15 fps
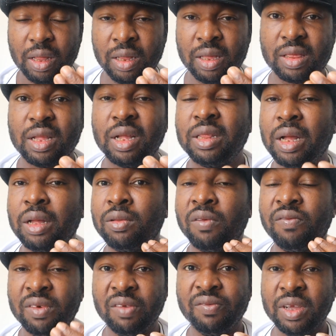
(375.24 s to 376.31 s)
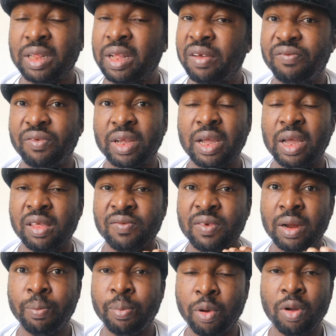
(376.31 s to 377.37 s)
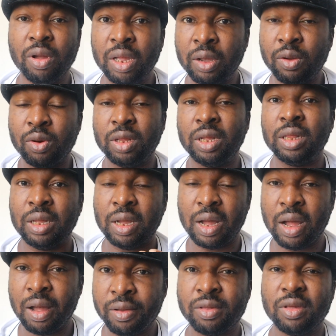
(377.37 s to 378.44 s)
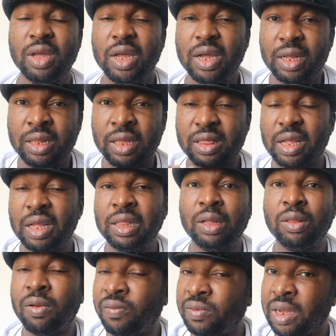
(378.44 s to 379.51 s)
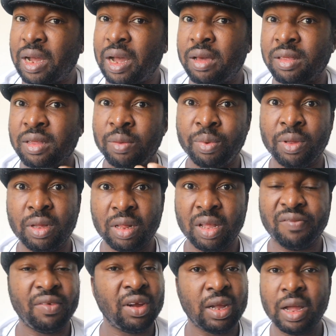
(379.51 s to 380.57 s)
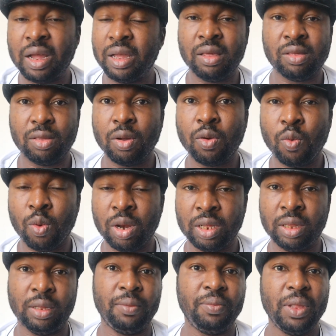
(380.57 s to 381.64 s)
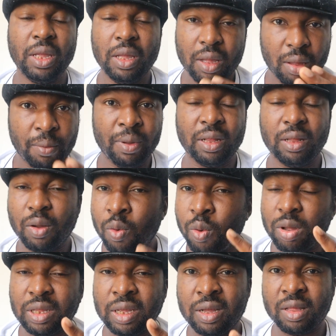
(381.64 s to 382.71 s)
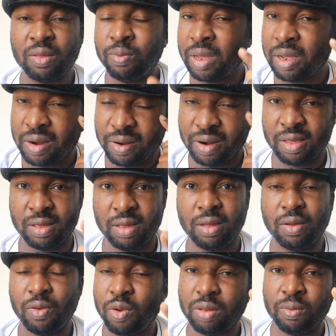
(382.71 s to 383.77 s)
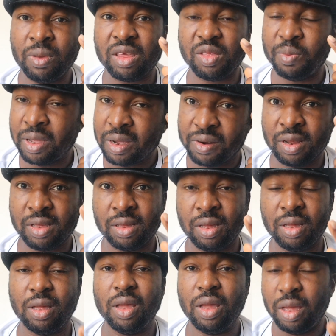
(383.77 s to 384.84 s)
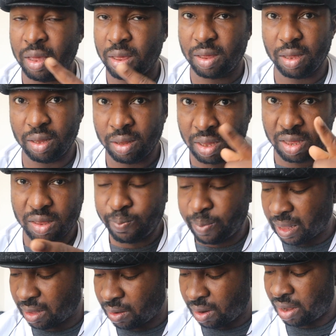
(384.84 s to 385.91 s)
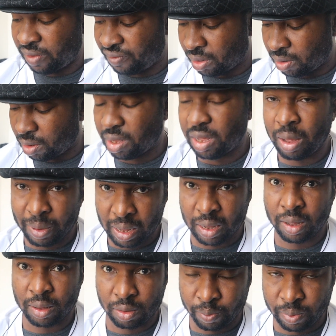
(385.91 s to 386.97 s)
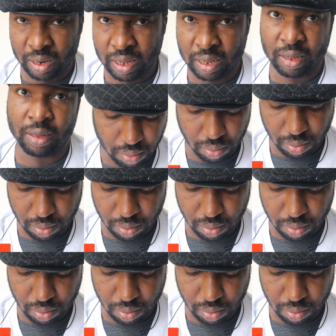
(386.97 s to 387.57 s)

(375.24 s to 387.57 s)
The standard of living in Africa is very poor, including the house. The standard of the house they build in Africa is not quality. But what gets me crazy, what makes me crazy is this particular video I'm about to play again.